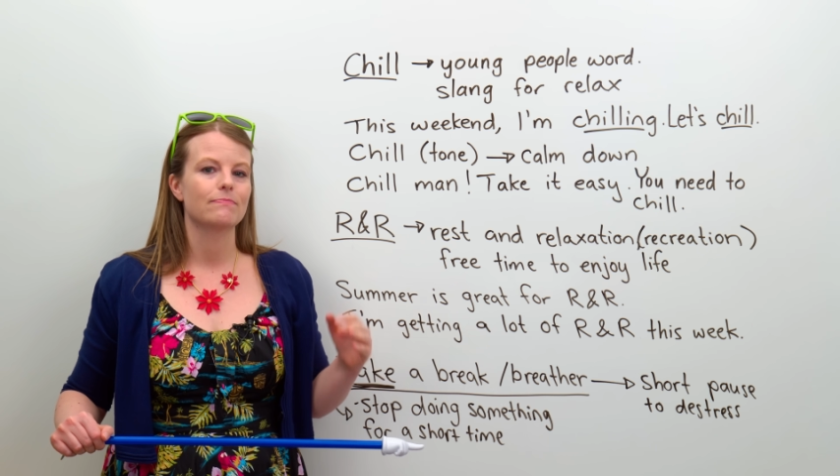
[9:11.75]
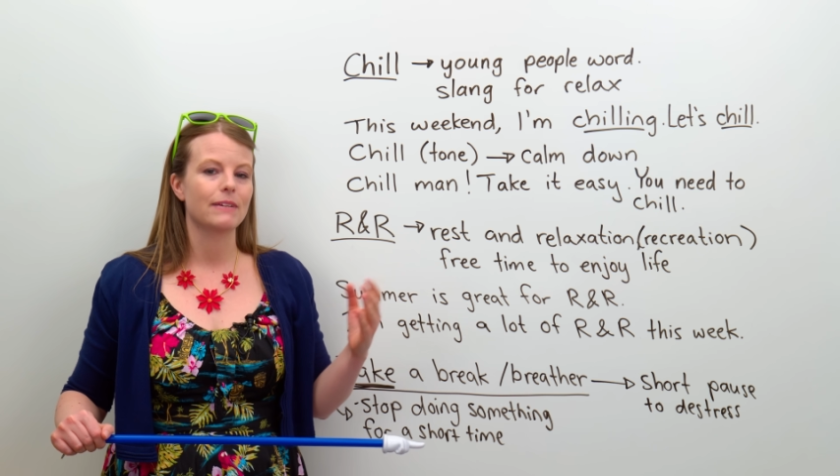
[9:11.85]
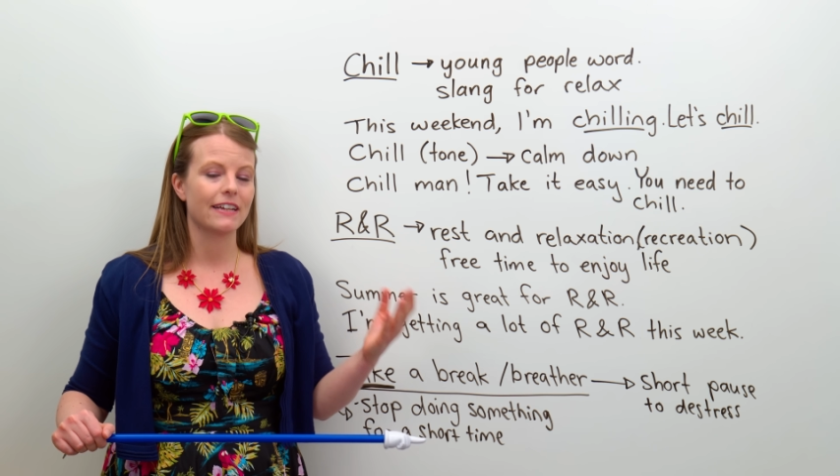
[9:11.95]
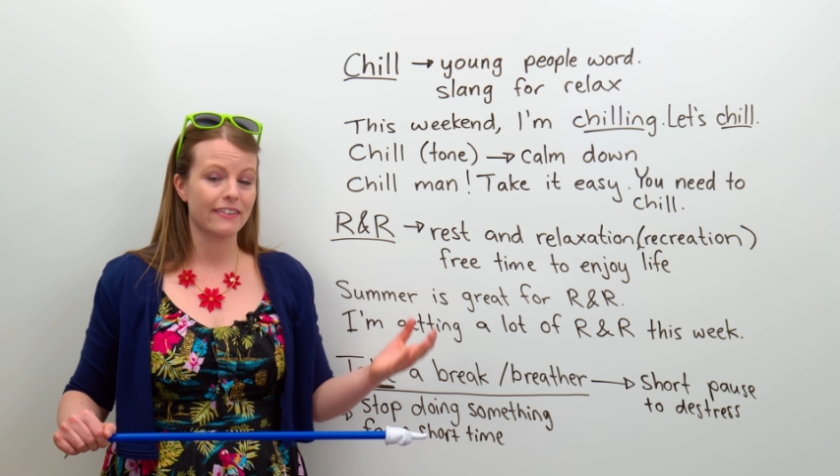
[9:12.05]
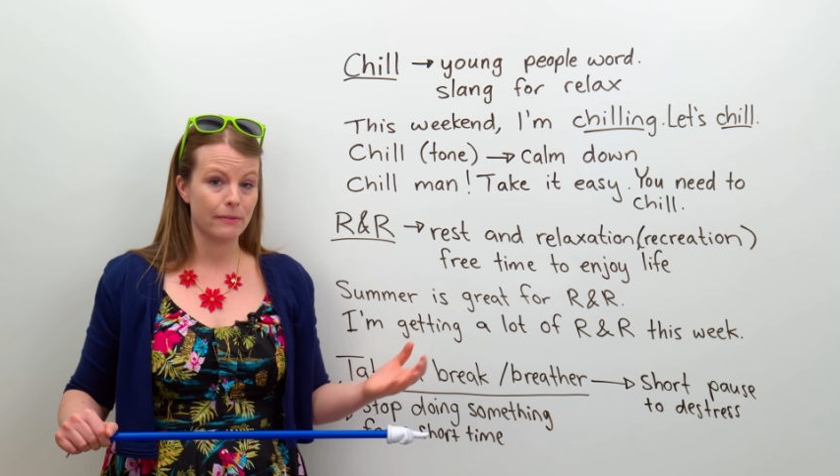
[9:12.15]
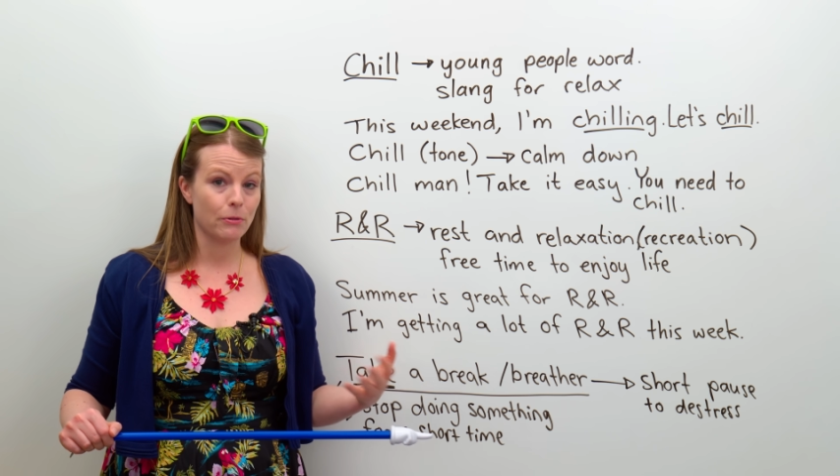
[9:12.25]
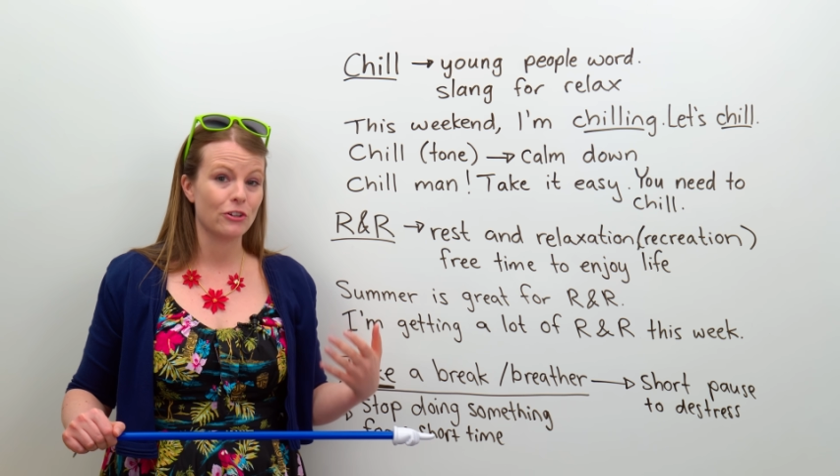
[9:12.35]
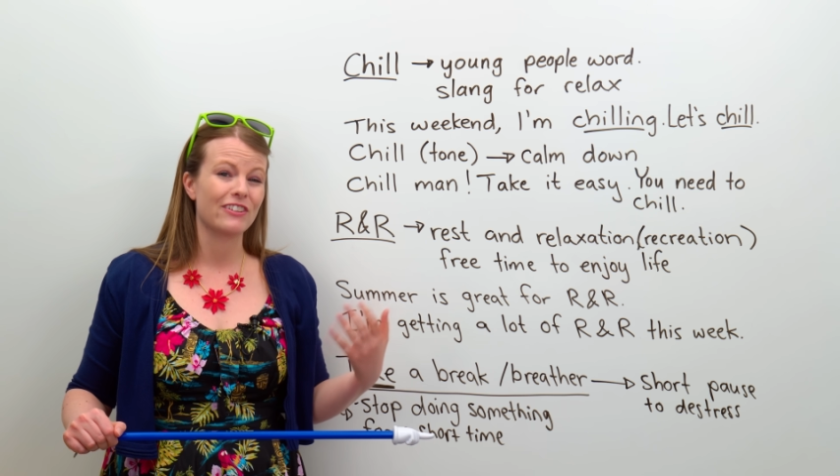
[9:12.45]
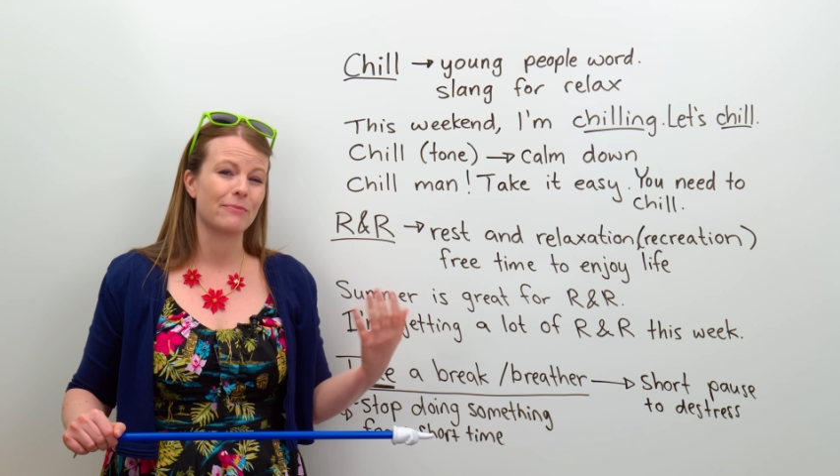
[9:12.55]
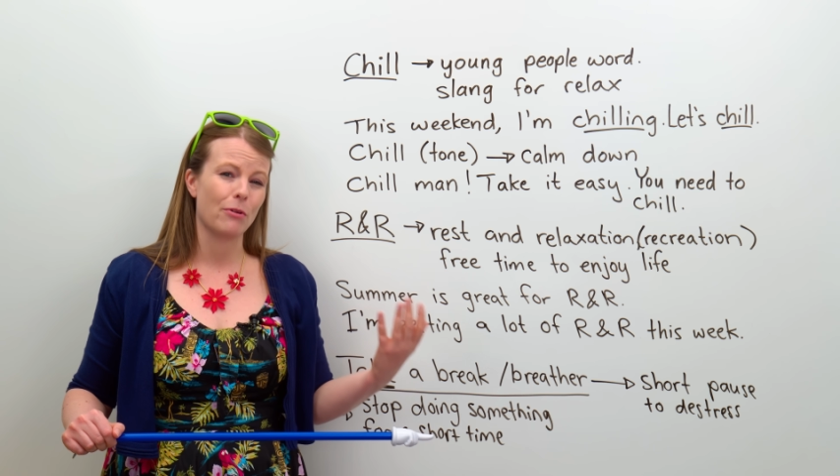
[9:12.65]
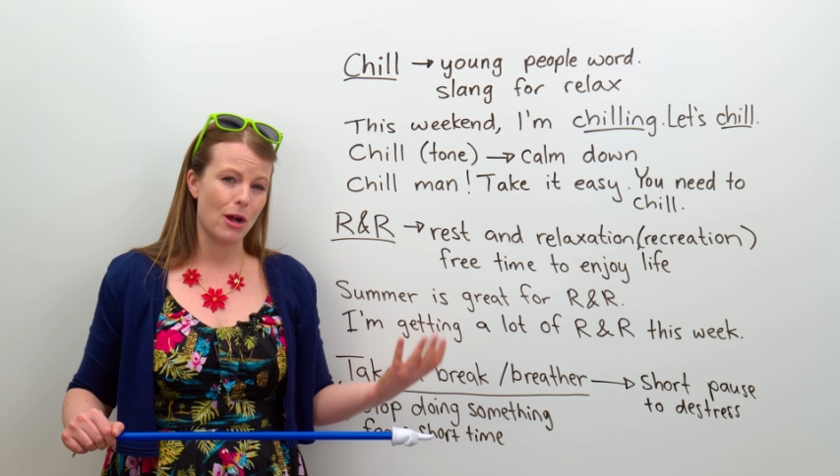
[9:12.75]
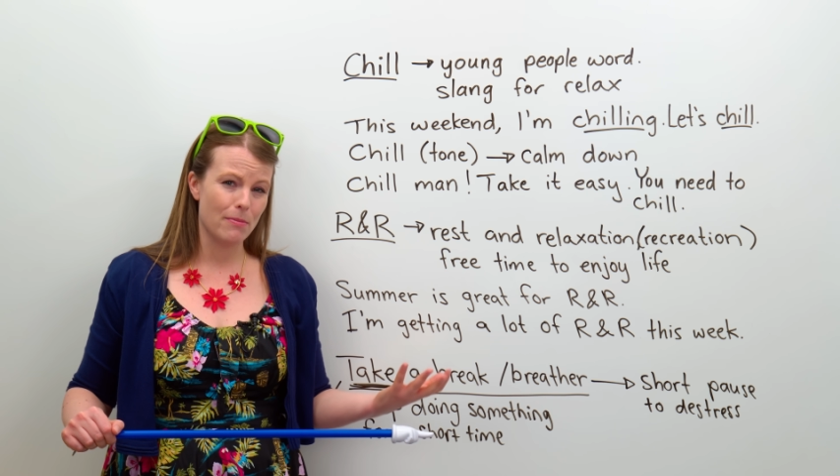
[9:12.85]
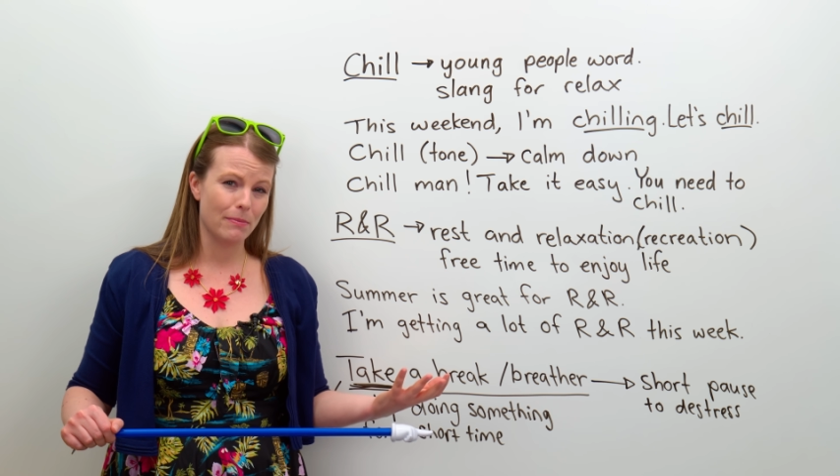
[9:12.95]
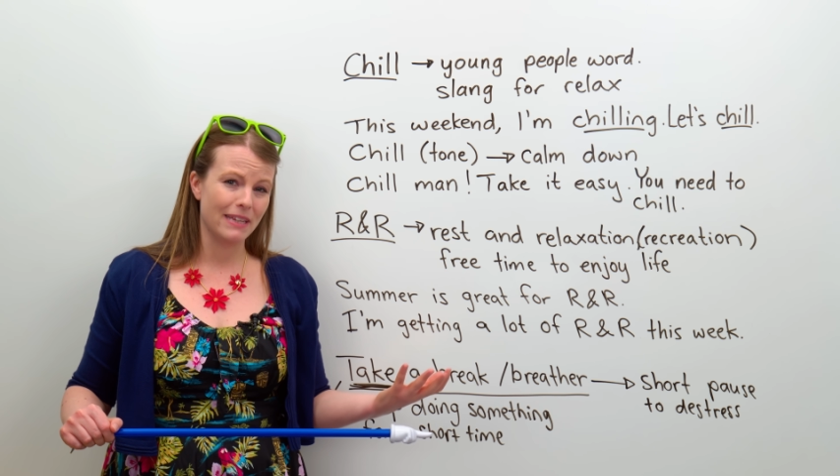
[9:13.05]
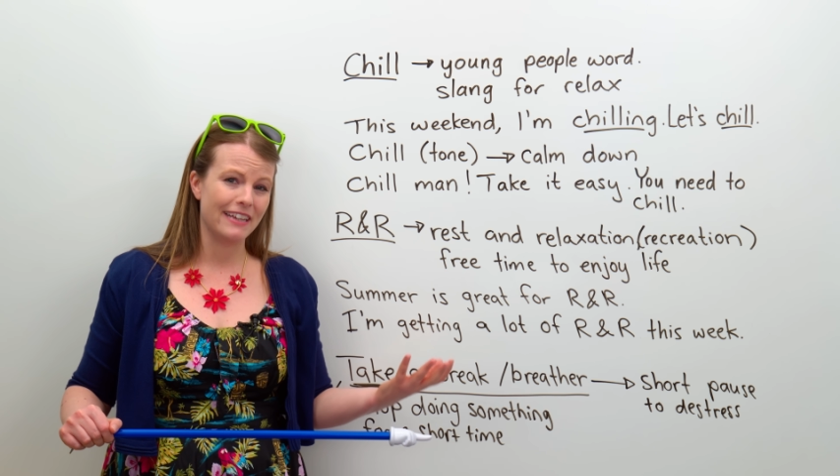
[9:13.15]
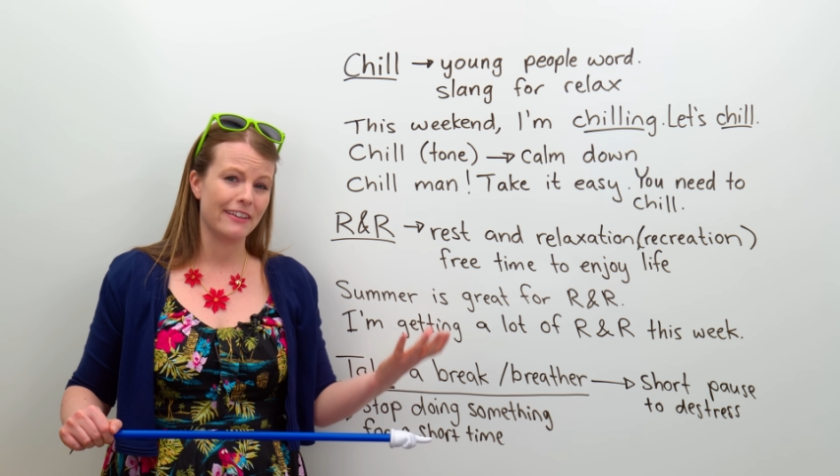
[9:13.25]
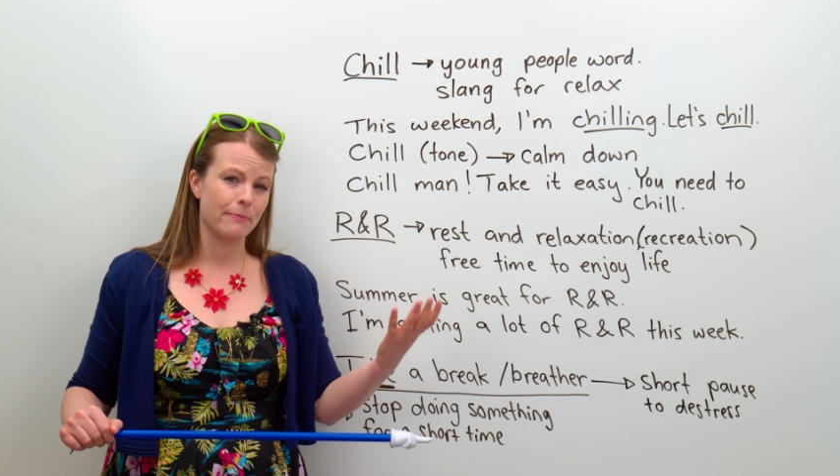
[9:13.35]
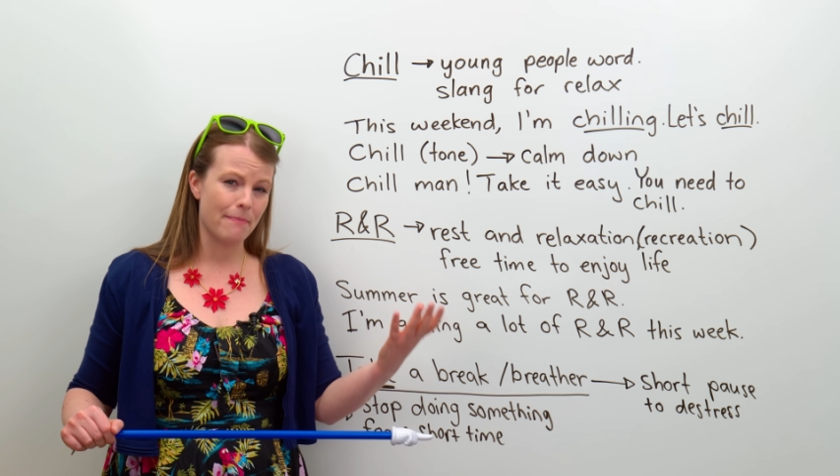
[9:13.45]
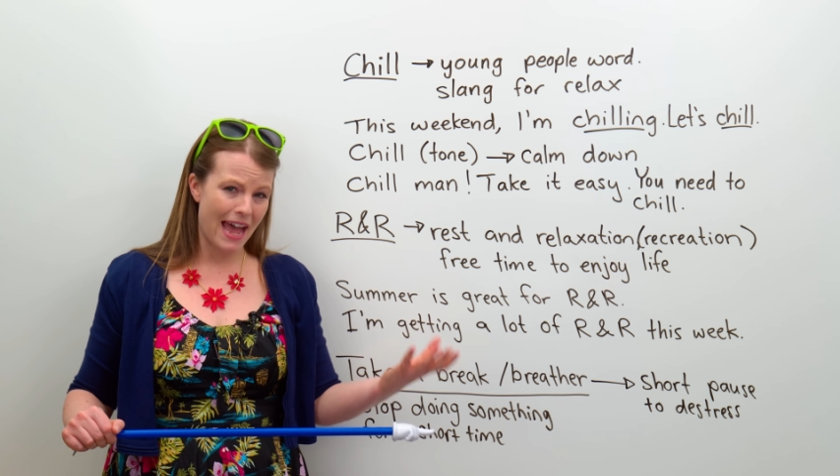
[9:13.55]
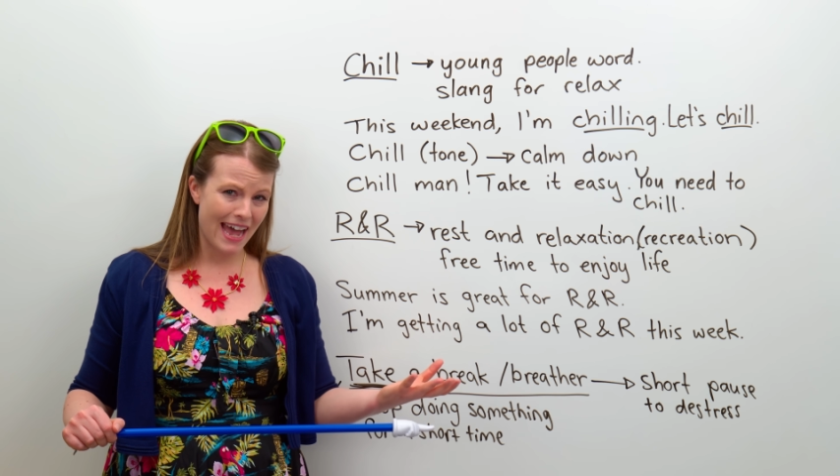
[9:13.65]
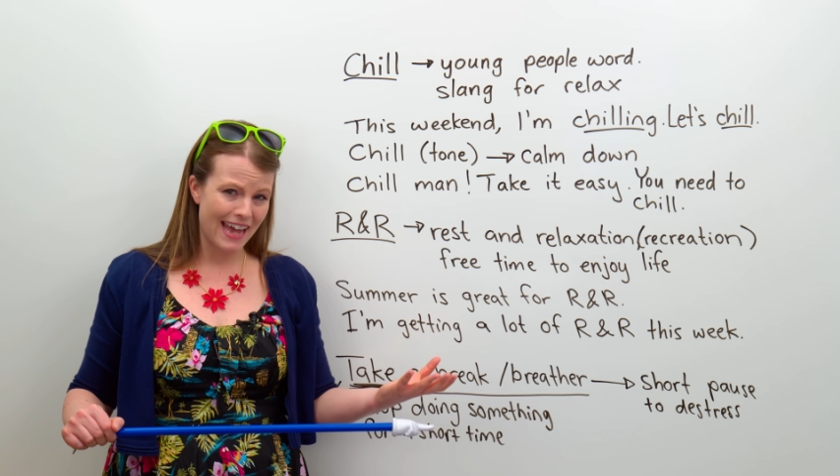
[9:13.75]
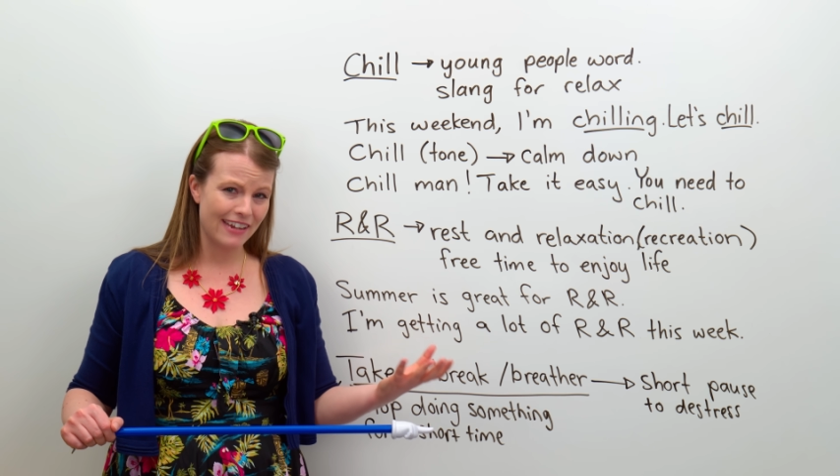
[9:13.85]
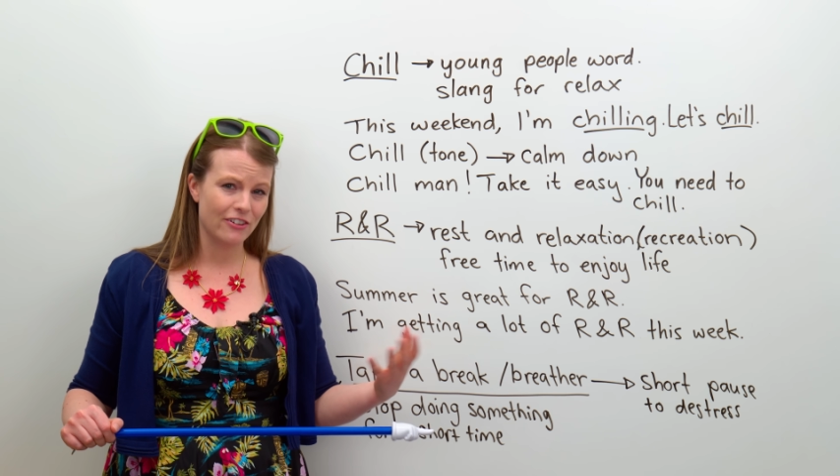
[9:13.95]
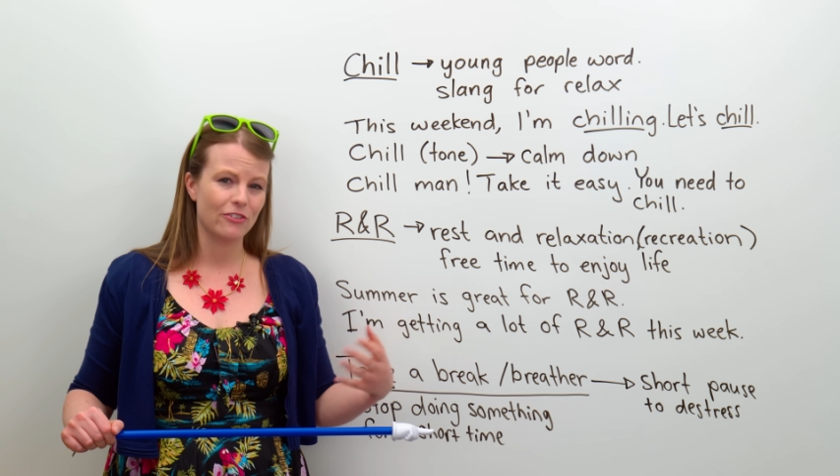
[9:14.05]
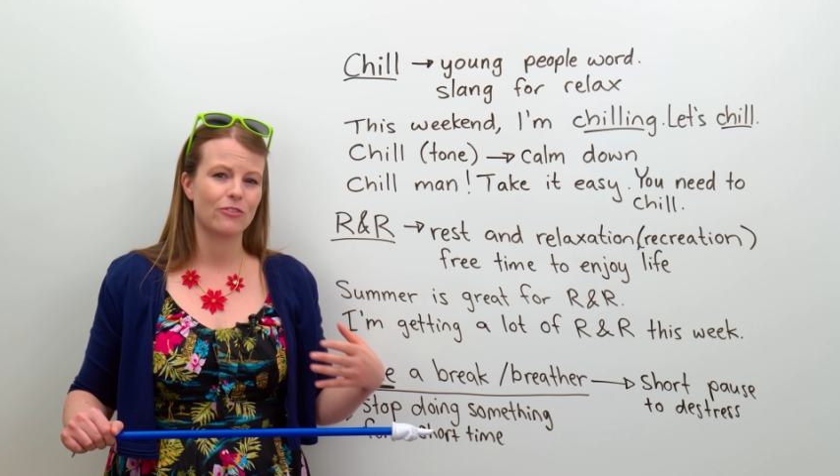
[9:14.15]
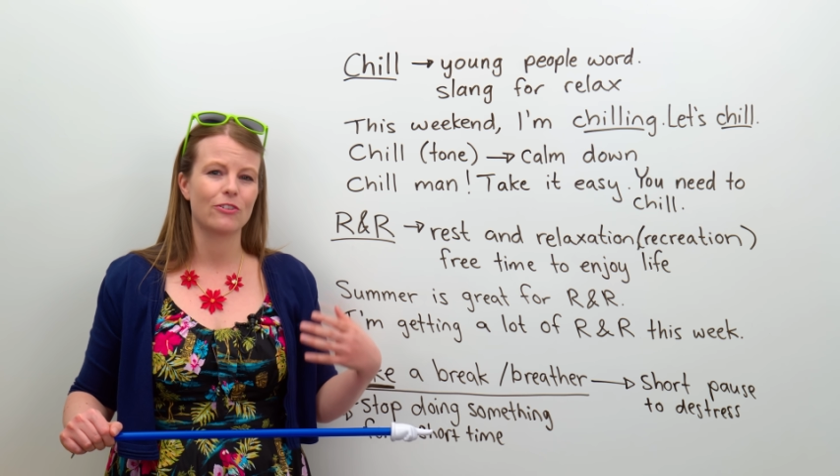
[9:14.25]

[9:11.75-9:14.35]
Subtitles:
because a person probably is mad